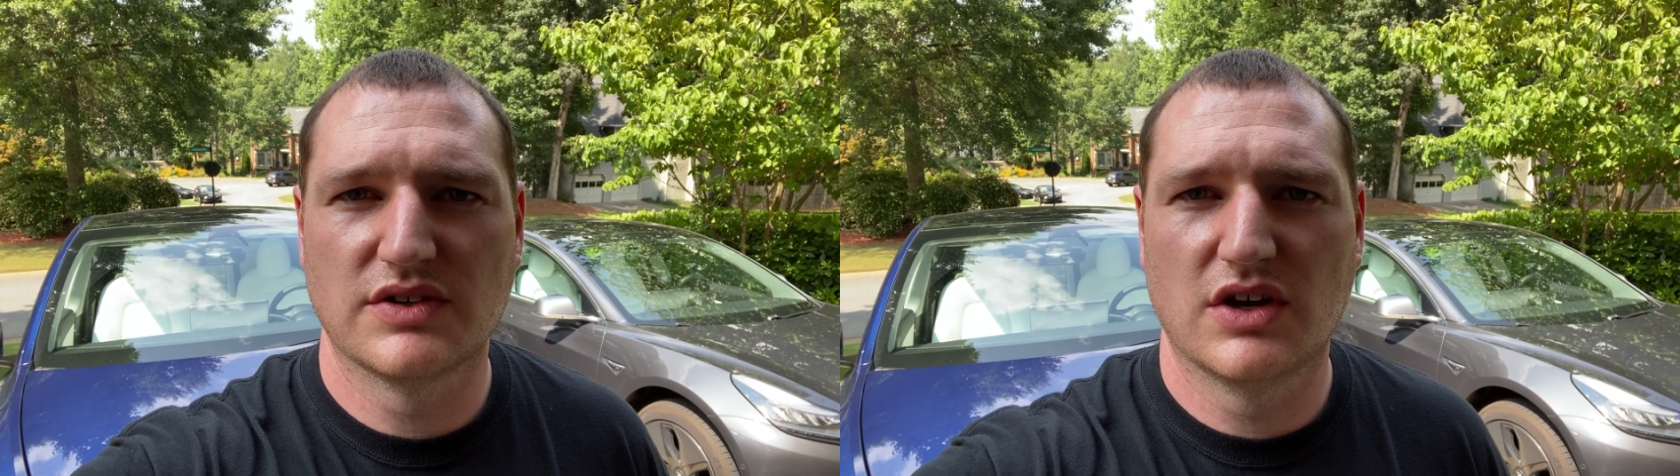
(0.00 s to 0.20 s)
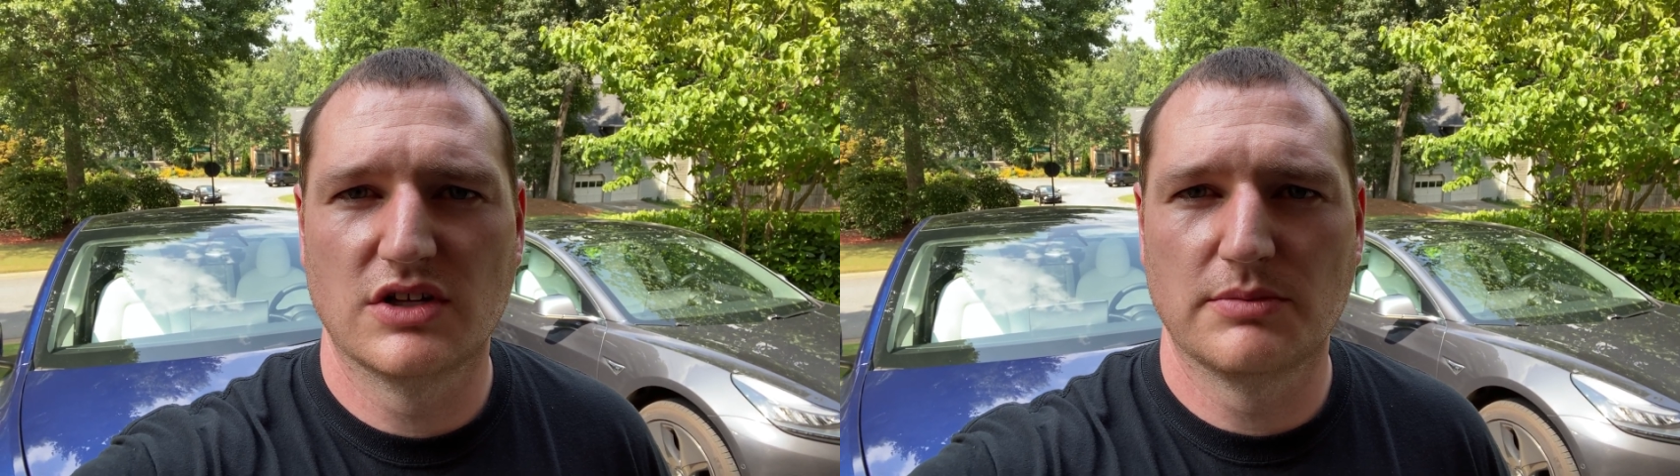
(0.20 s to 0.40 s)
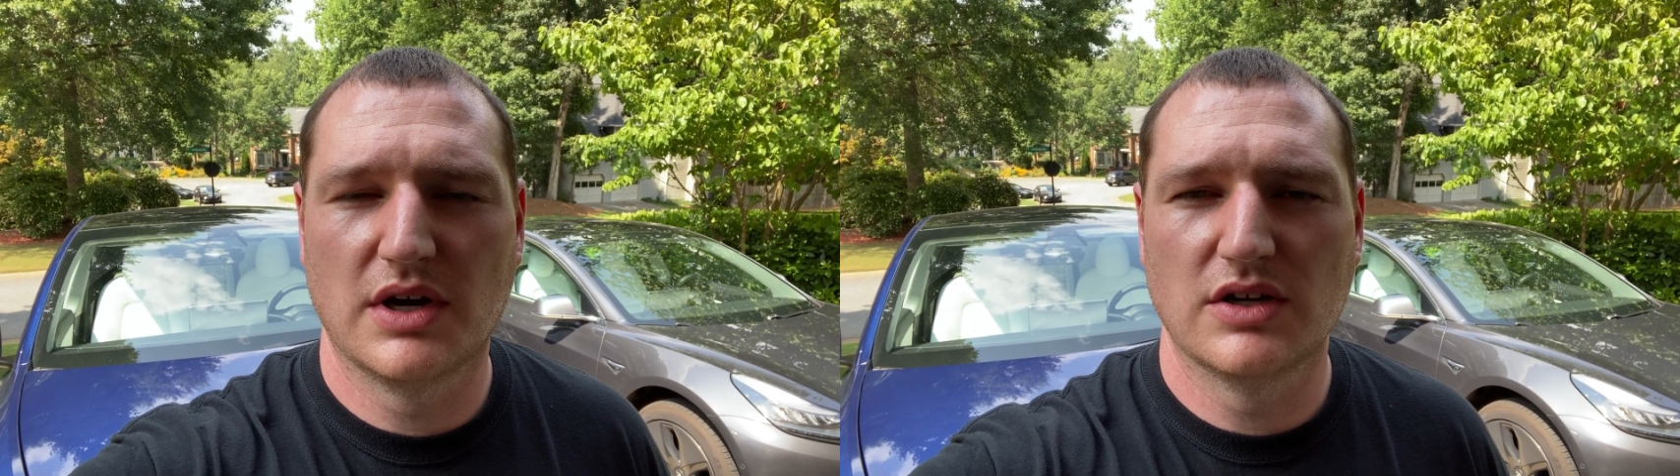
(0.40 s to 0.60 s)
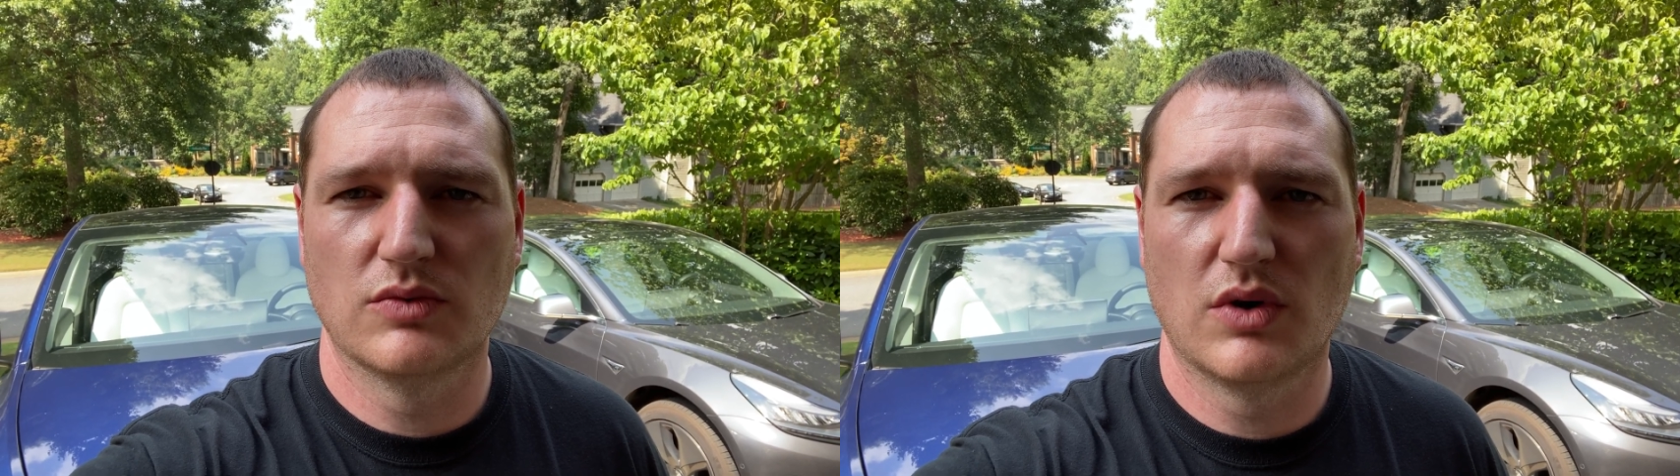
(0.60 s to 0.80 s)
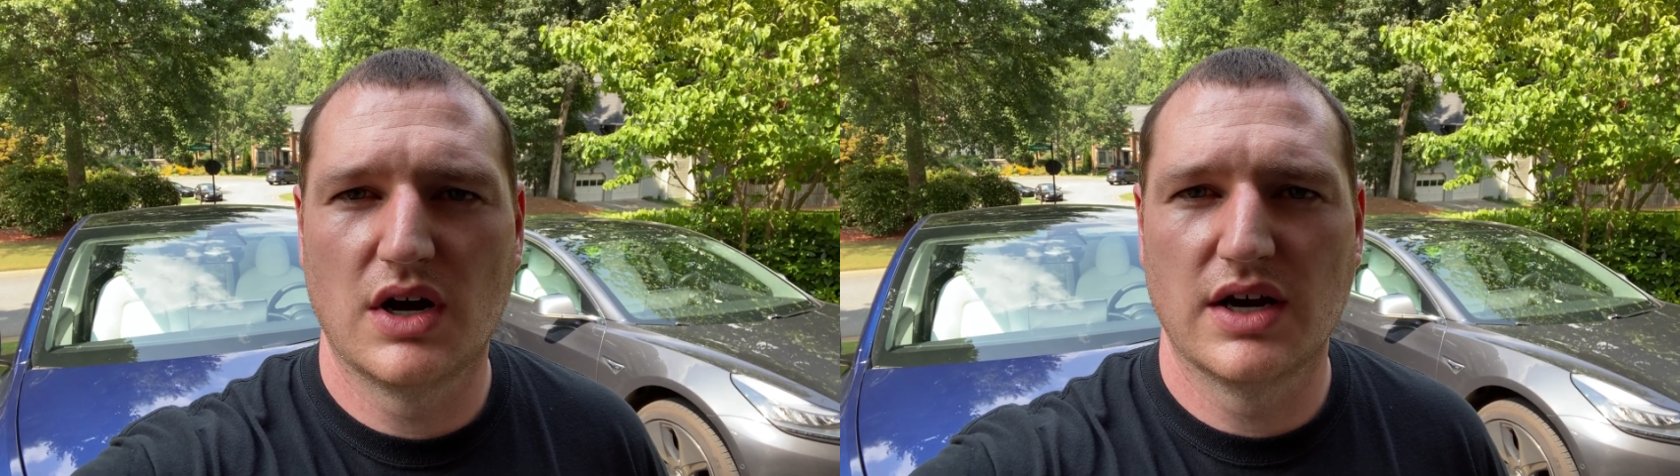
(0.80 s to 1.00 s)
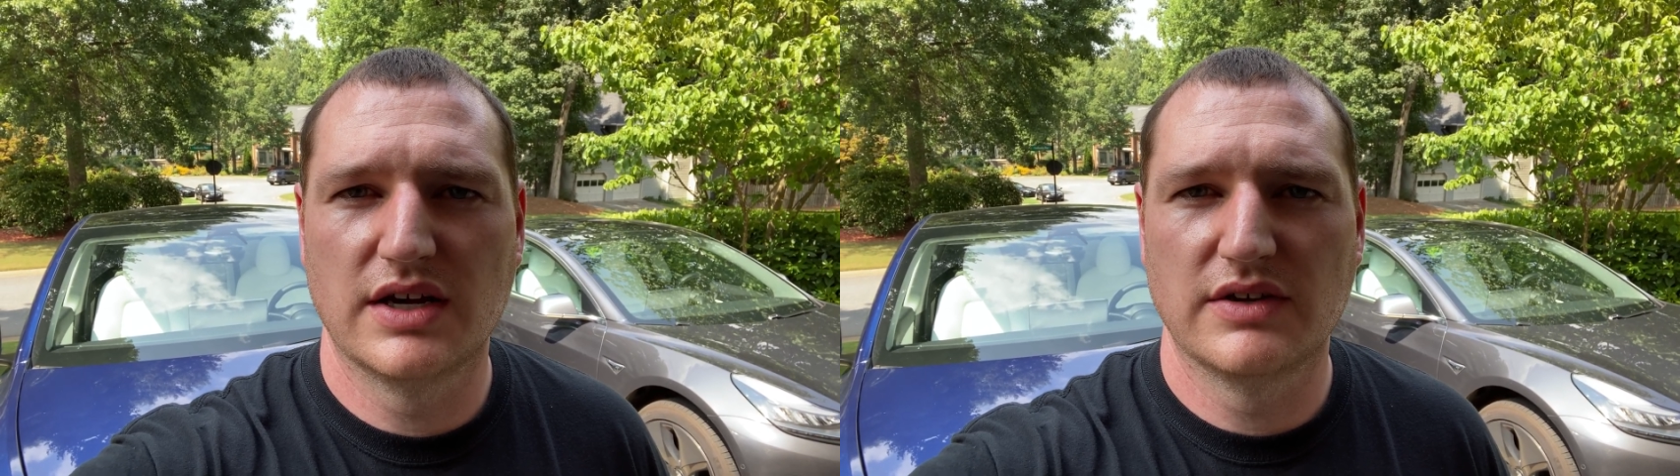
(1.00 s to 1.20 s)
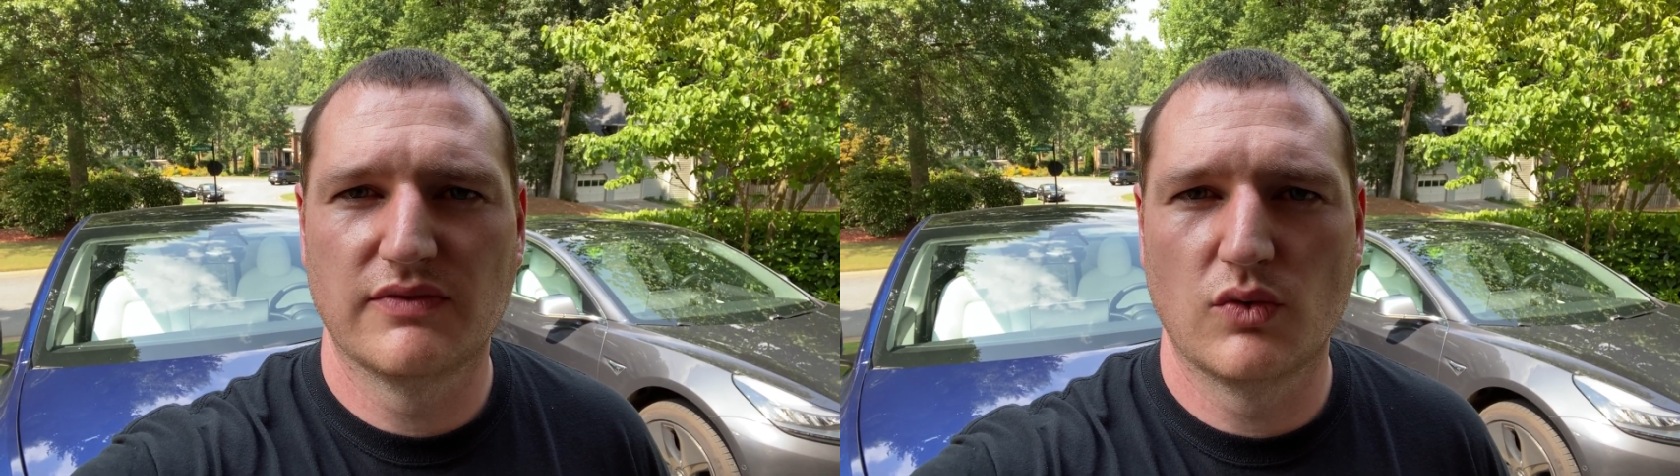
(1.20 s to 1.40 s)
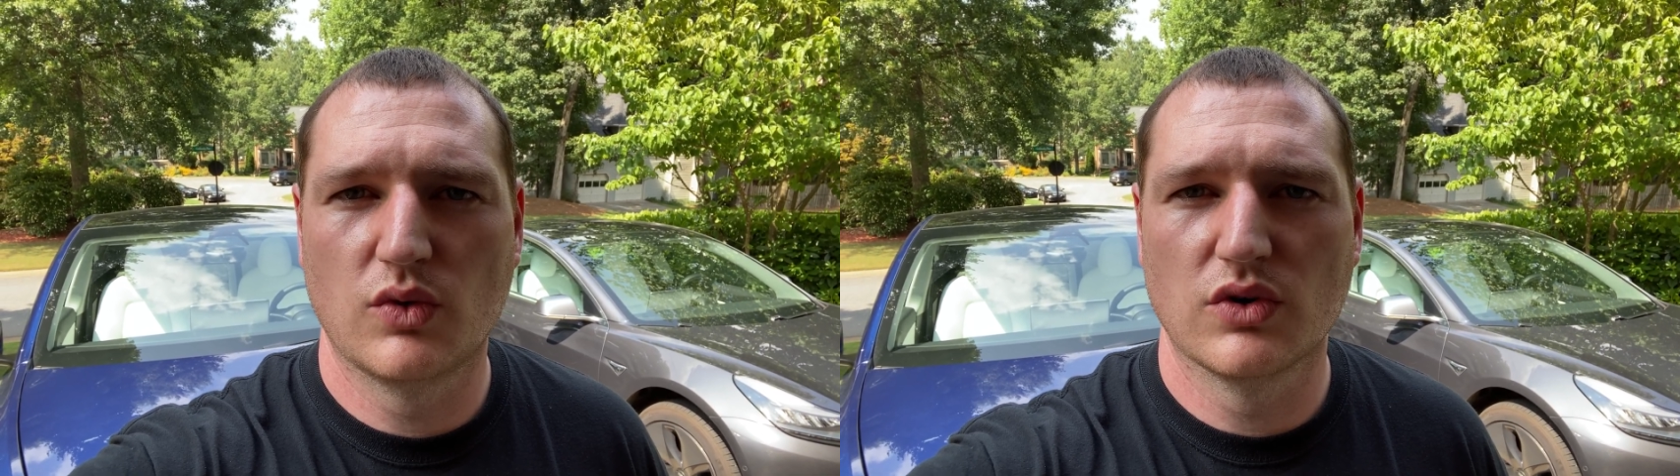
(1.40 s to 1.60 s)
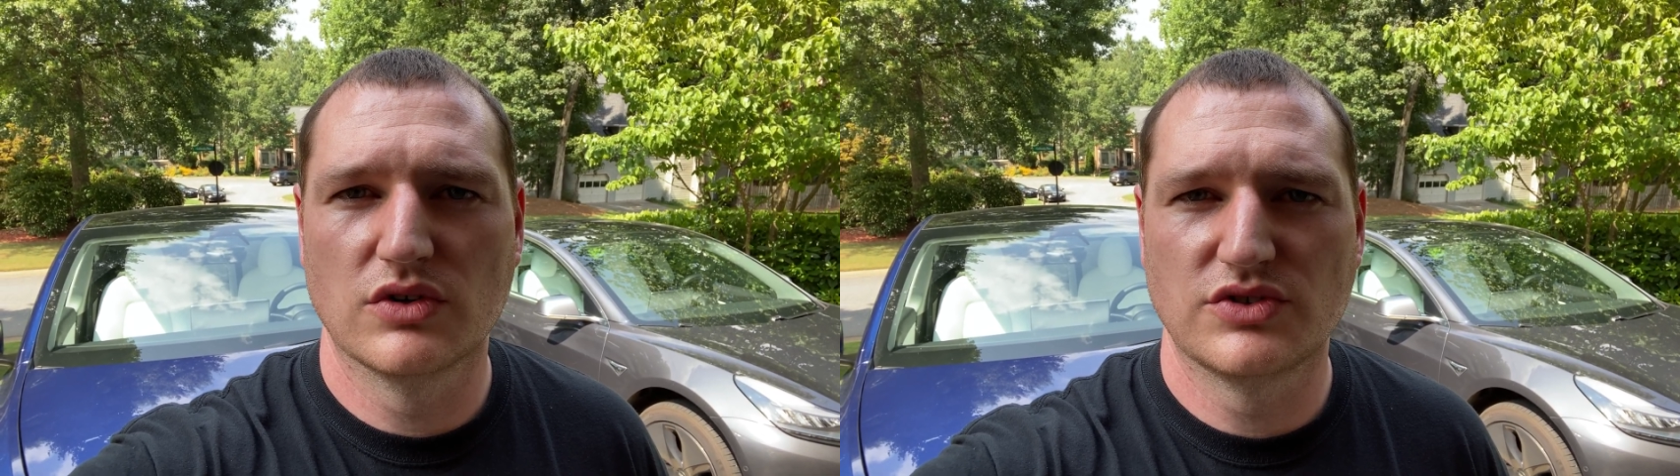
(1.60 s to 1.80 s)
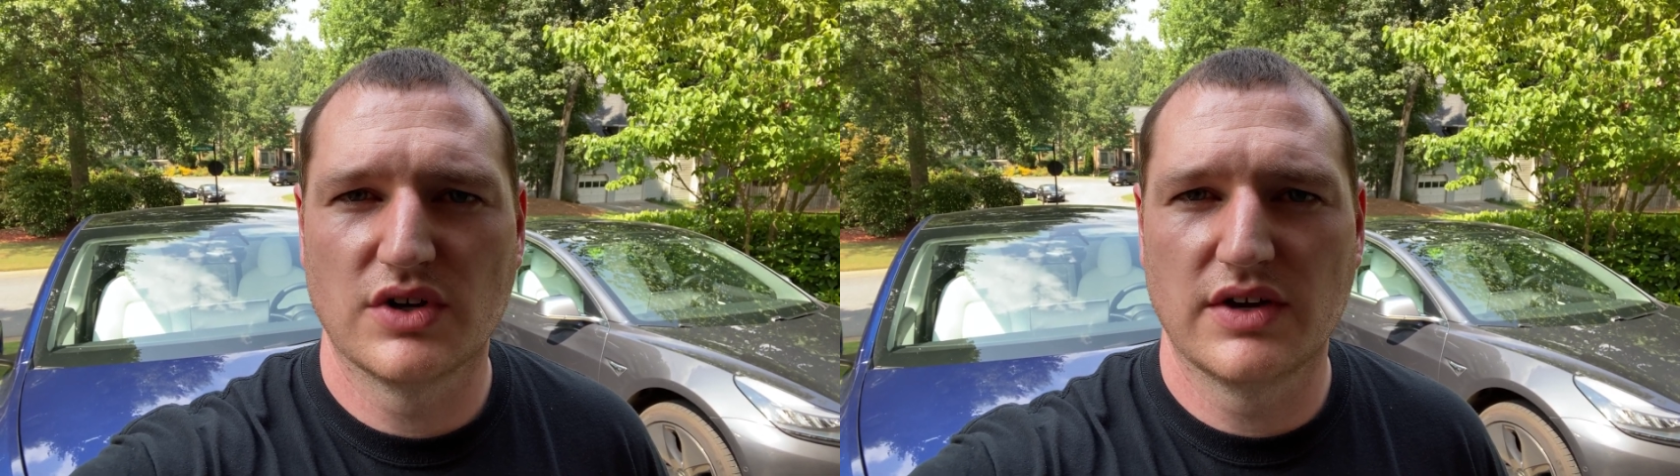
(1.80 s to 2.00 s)
on the Model Y for
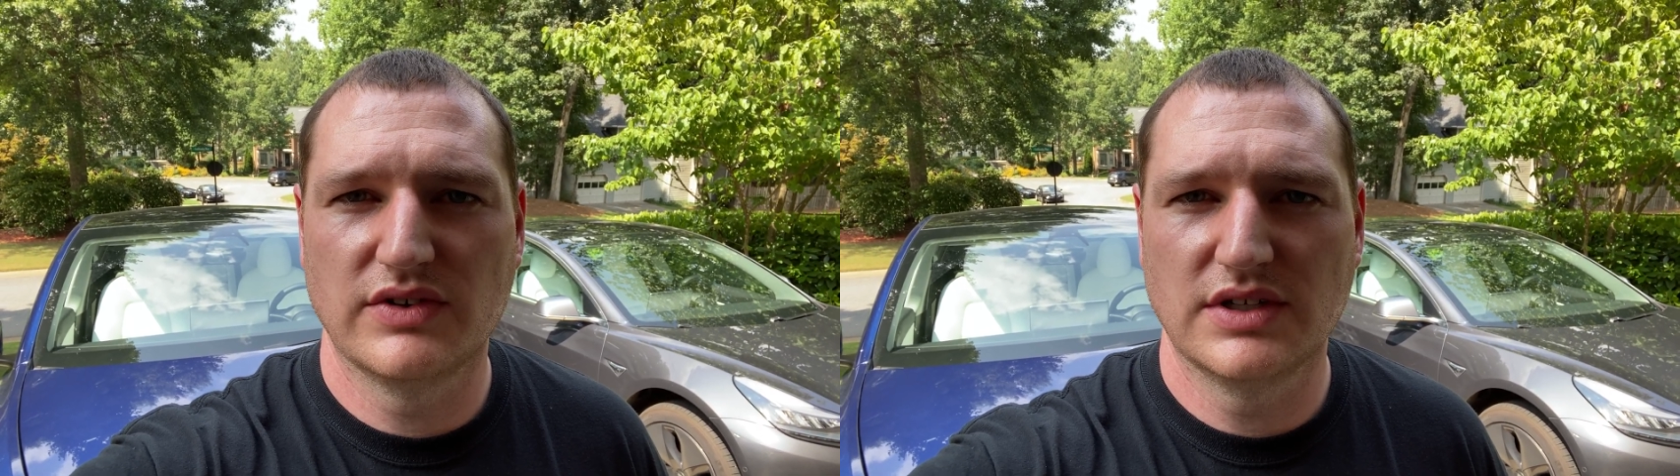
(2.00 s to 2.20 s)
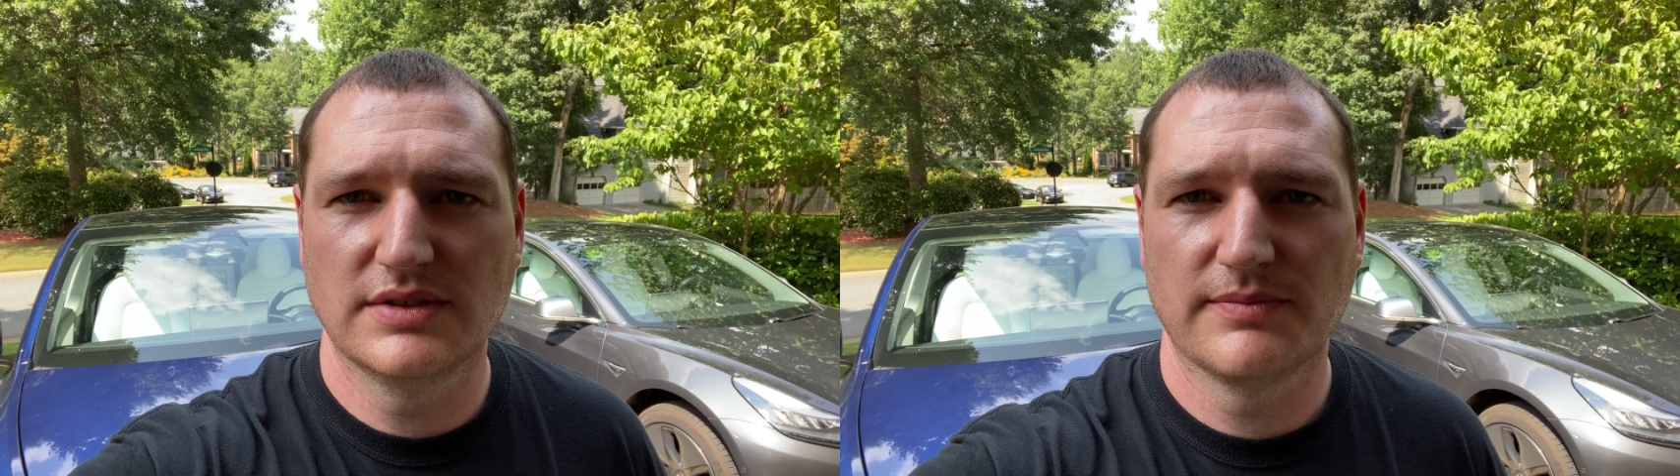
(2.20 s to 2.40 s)
driving,